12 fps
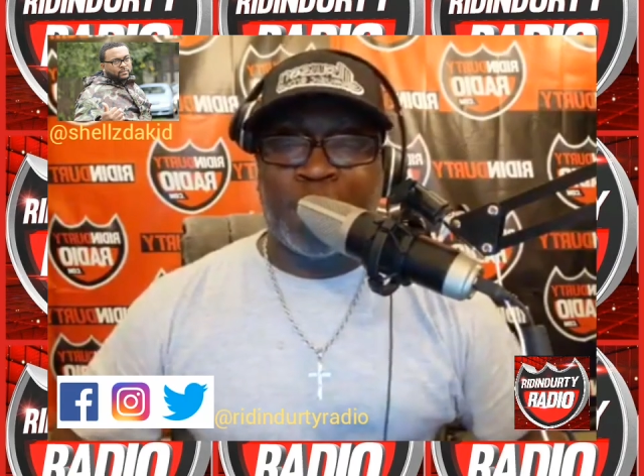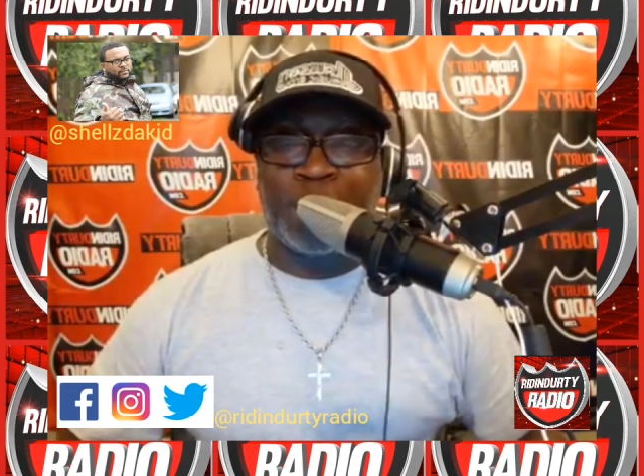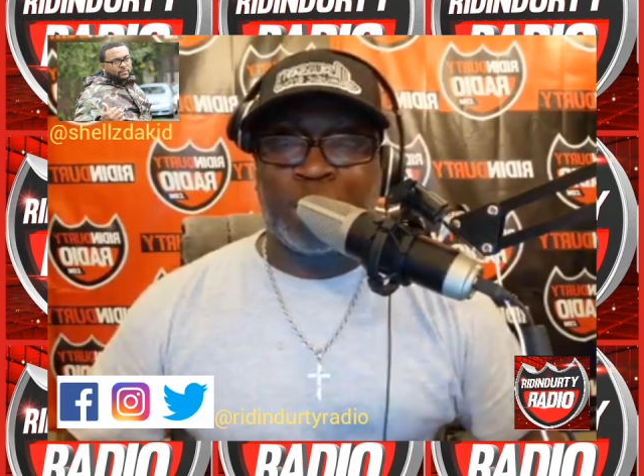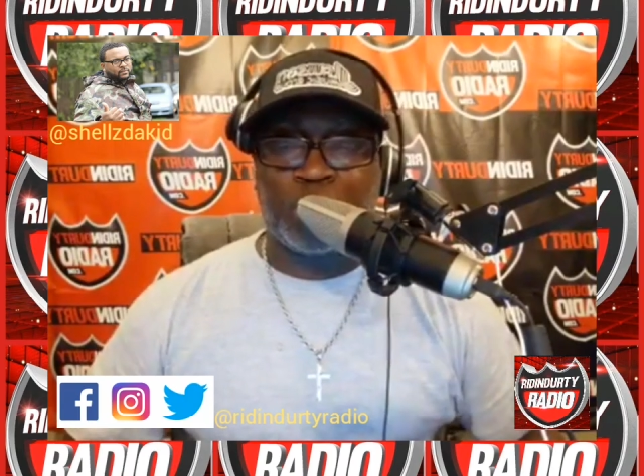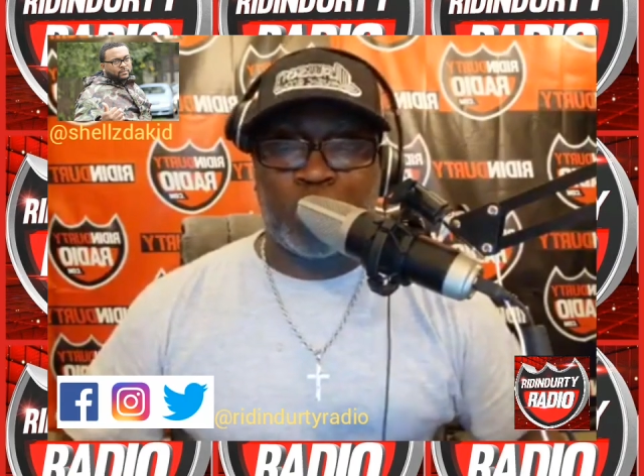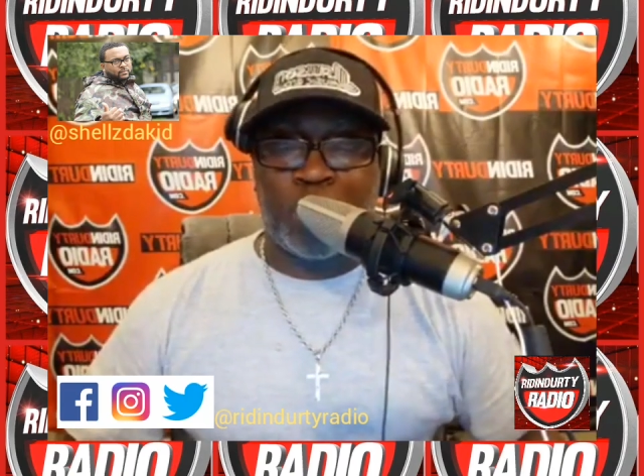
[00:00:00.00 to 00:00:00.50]

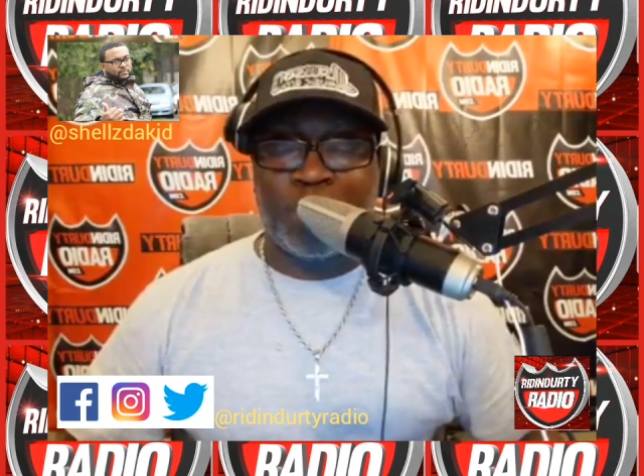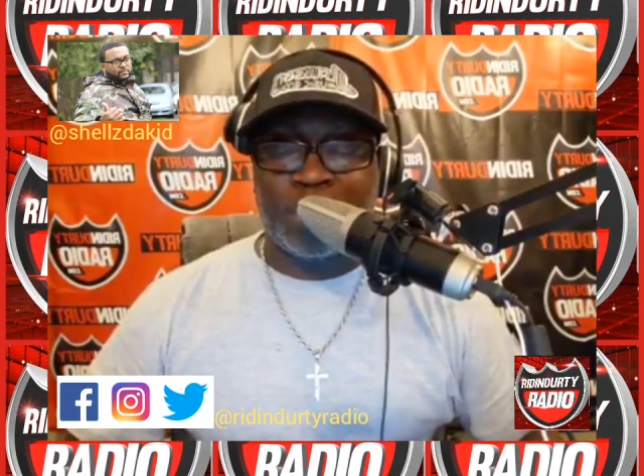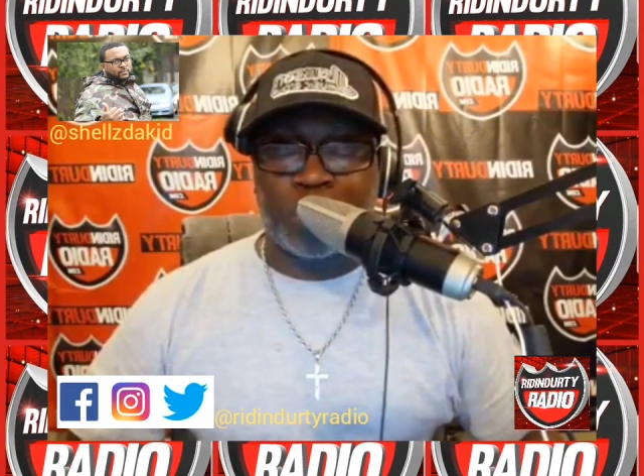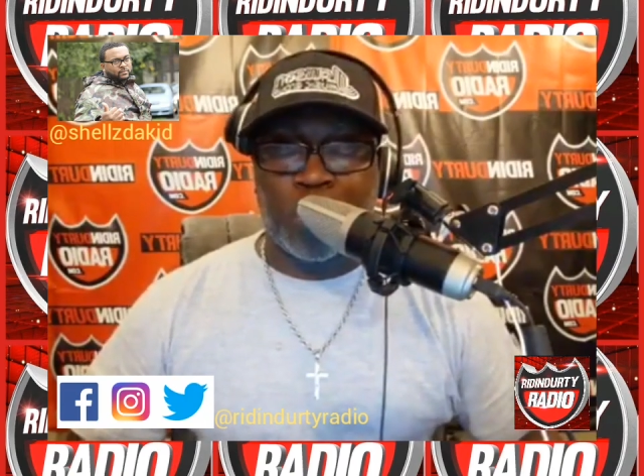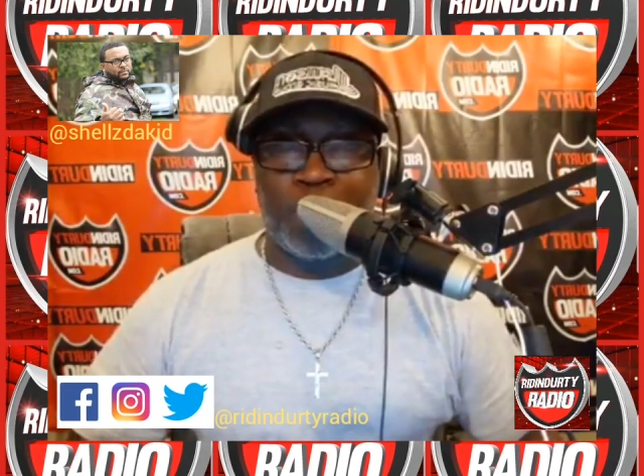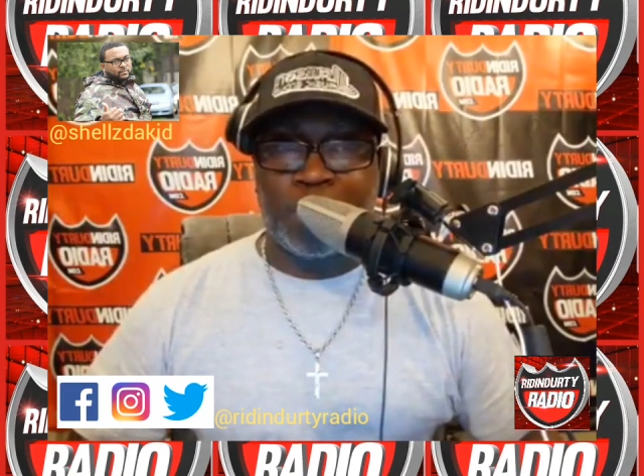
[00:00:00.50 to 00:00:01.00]
streaming
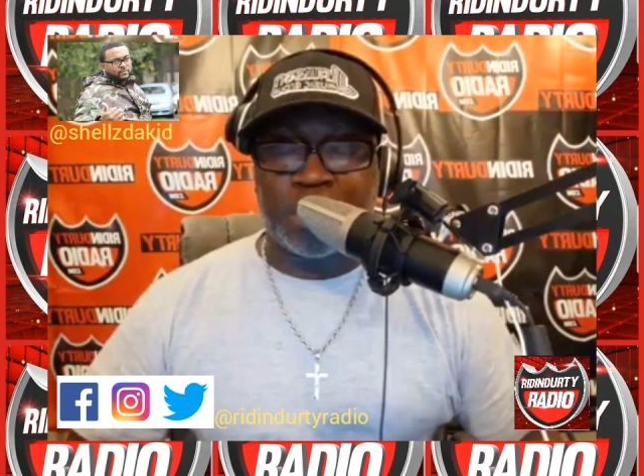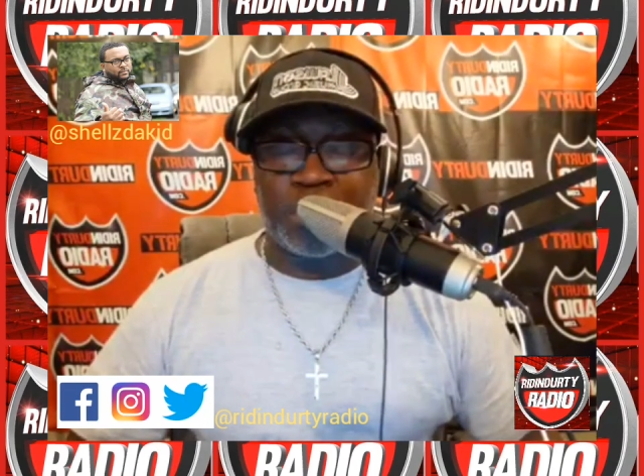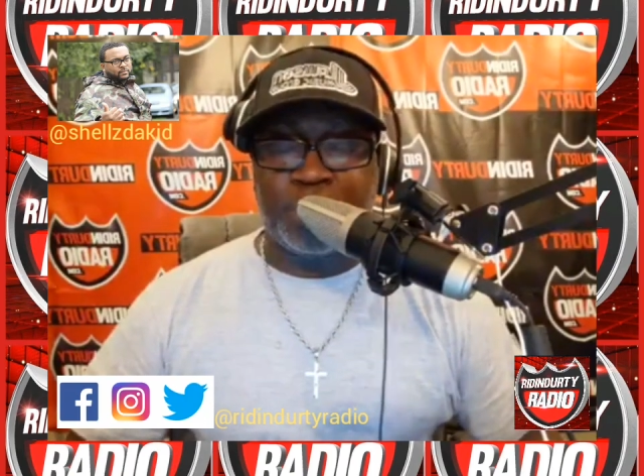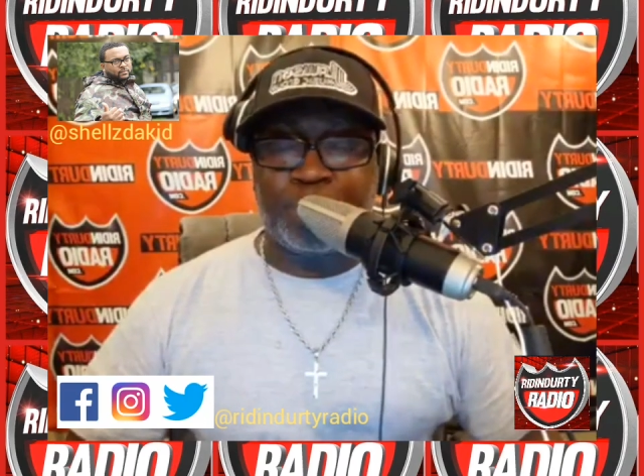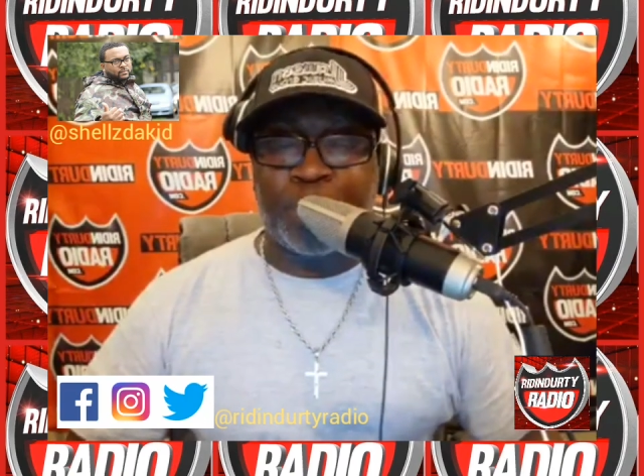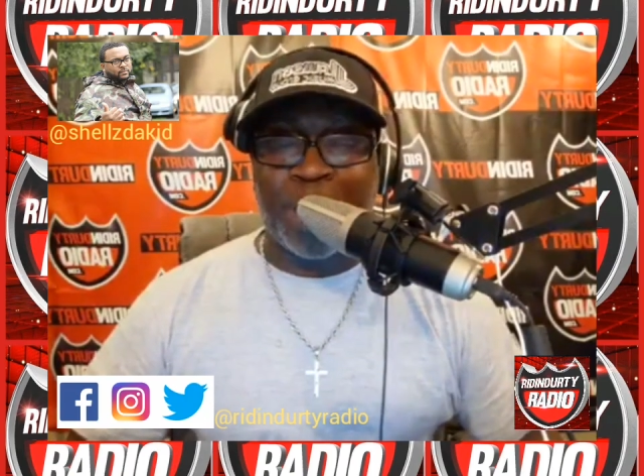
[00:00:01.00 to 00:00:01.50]
service,
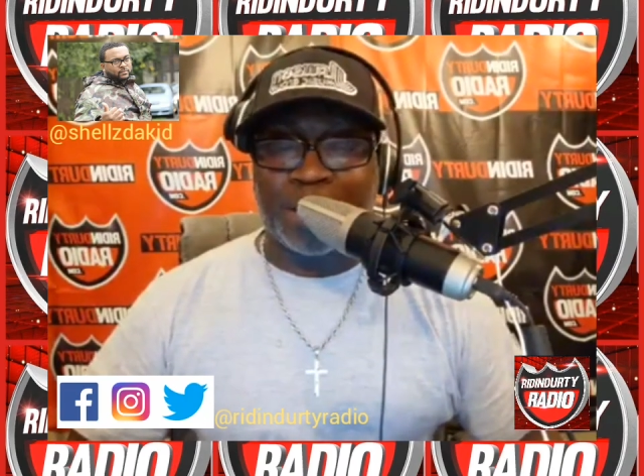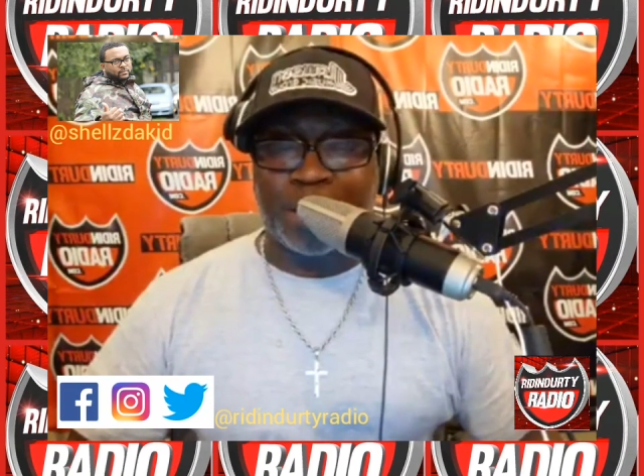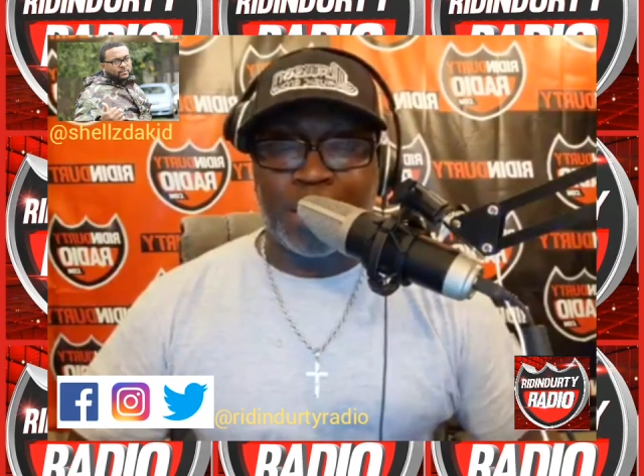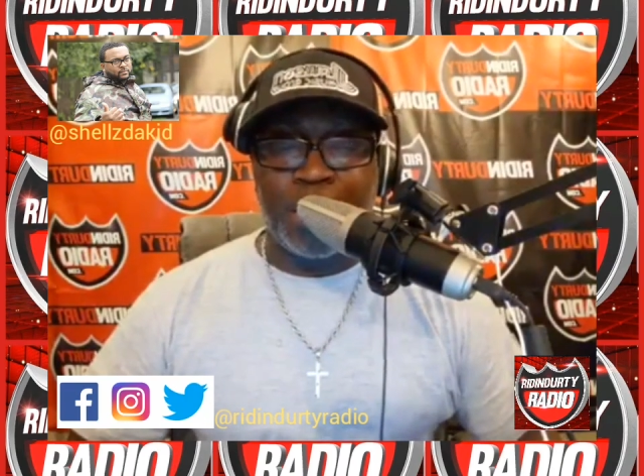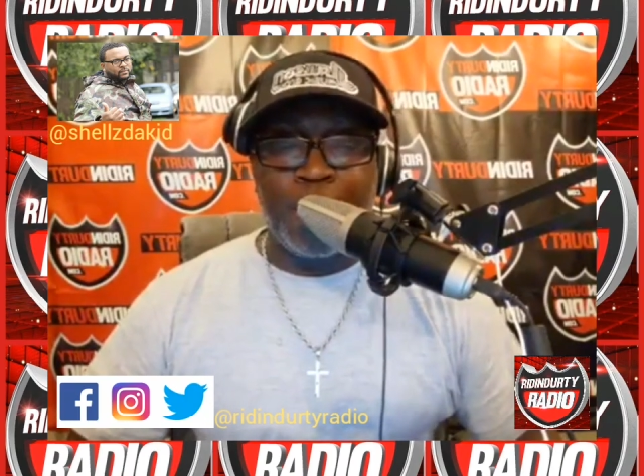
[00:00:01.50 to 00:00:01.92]
but